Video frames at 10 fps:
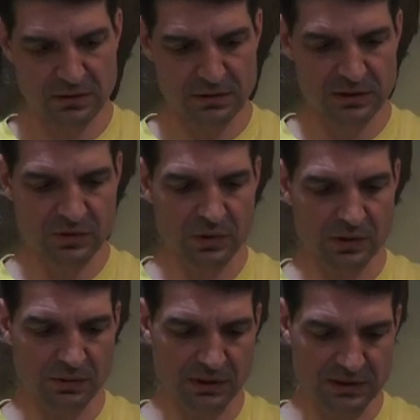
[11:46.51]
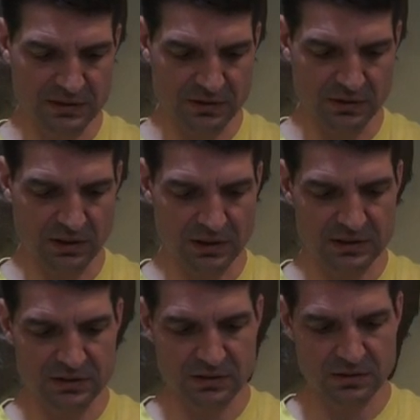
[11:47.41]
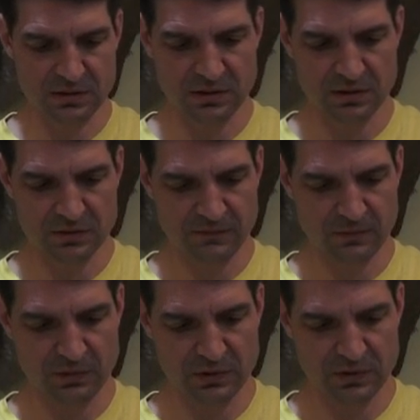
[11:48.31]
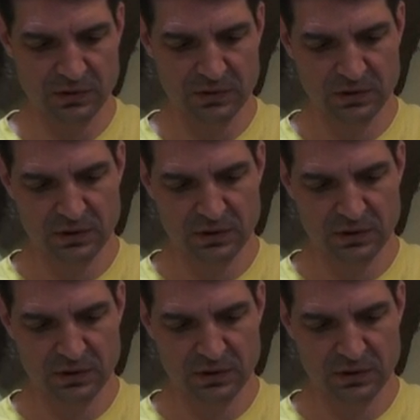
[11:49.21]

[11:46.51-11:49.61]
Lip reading: These quick releases are nice, you know, for when you're